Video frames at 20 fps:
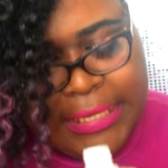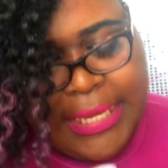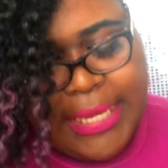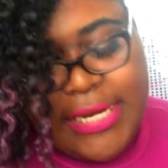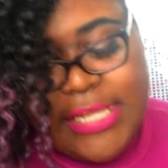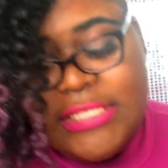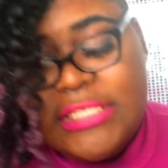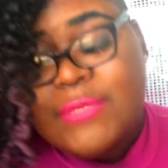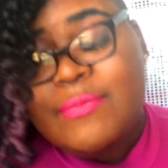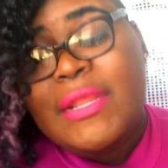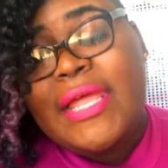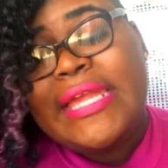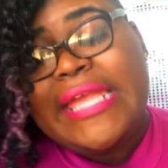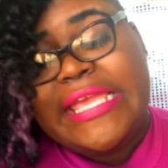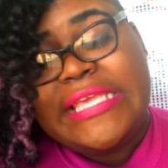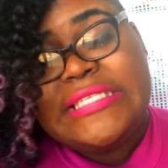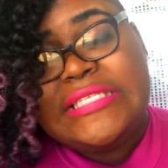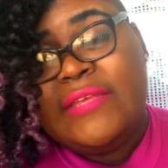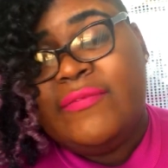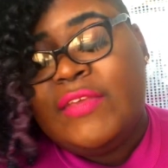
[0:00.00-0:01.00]
it doesn't smell like
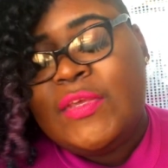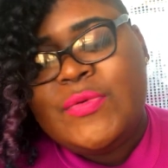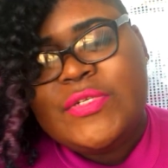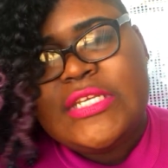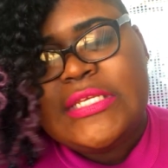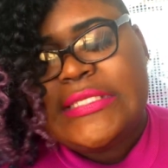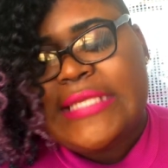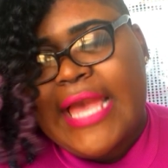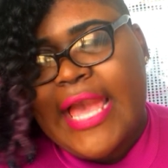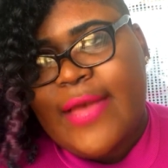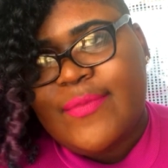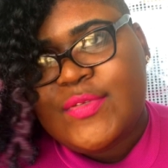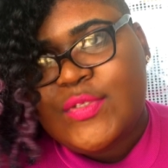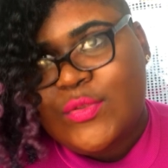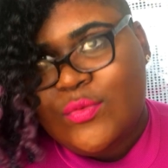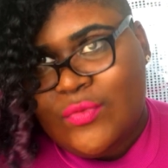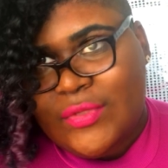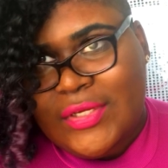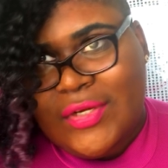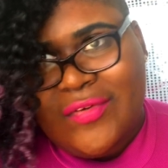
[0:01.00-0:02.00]
ACV, which is
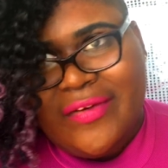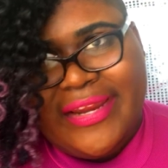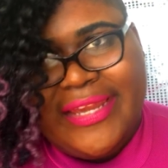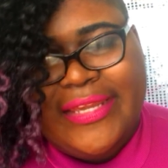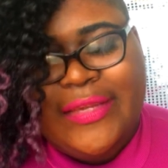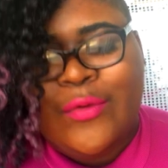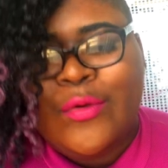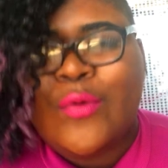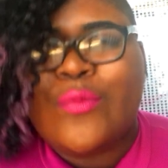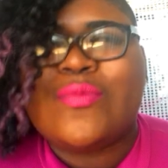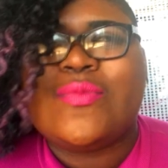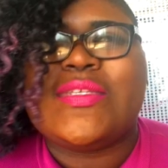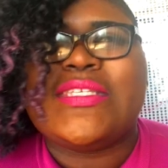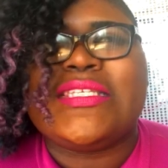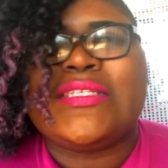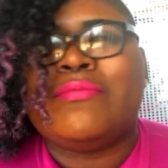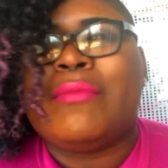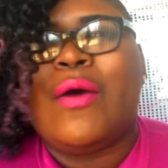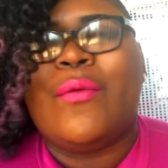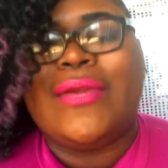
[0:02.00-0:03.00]
absolutely great. You don't
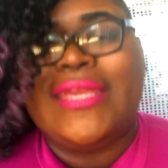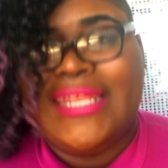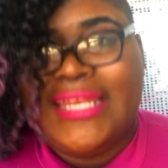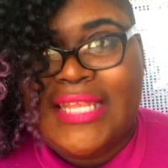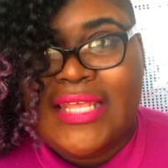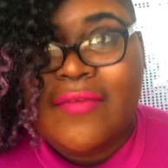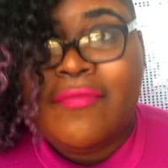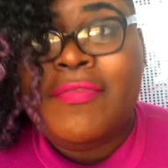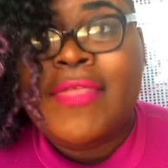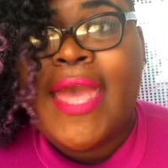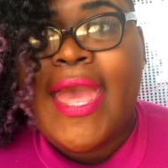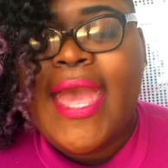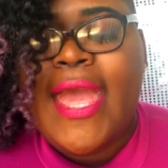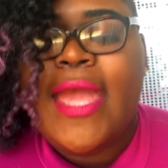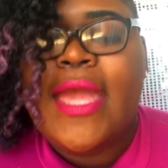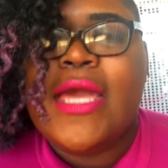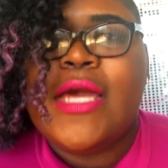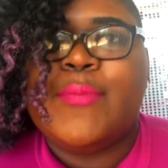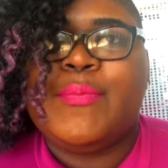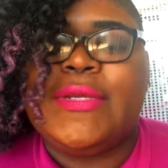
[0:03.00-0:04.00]
smell any of that,
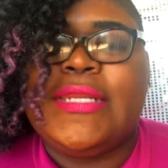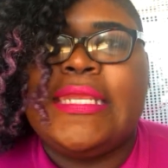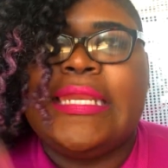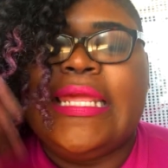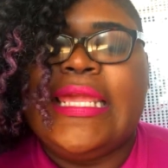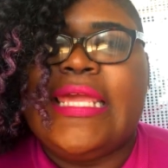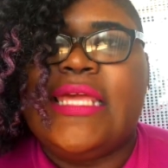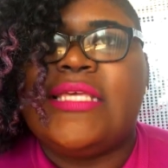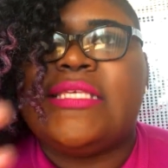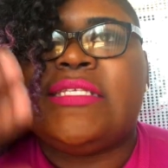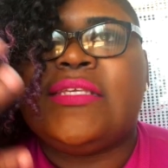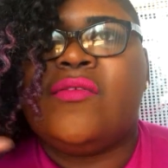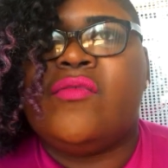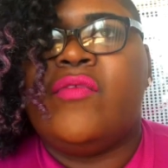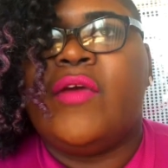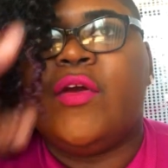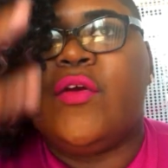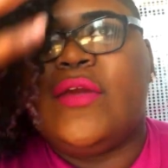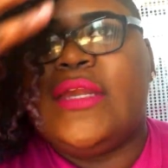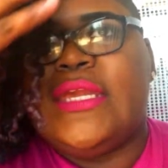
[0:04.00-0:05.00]
but it is a
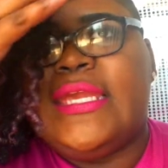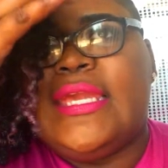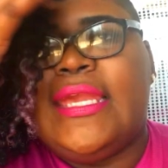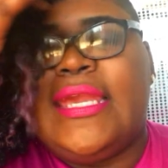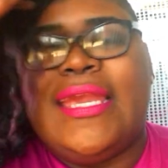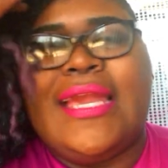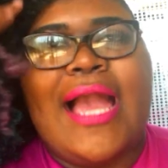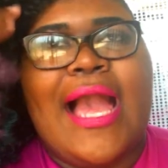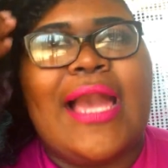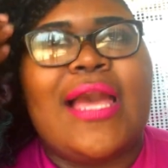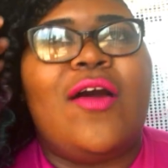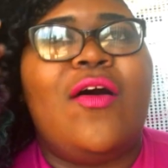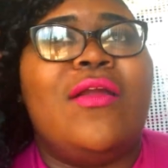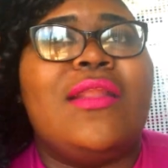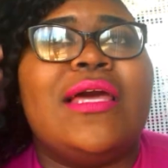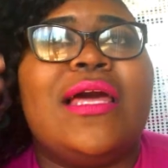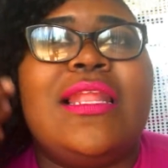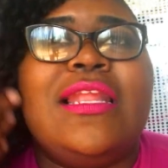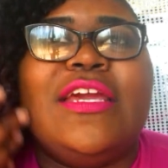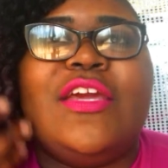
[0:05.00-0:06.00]
very, I
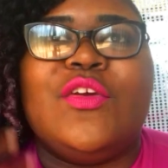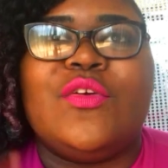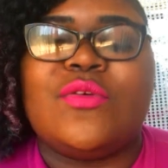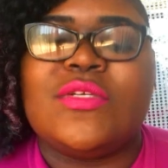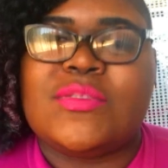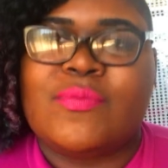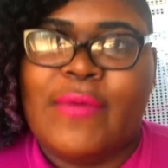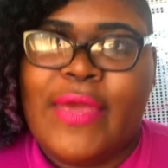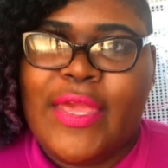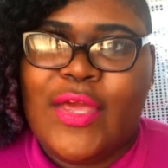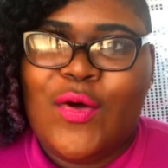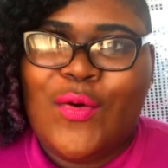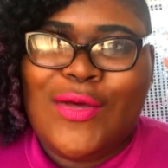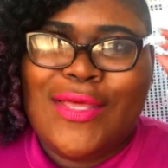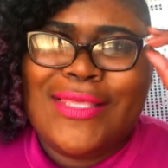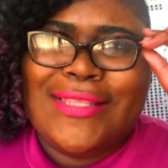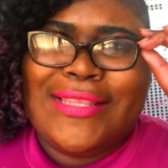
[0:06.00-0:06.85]
call it cleaner smell.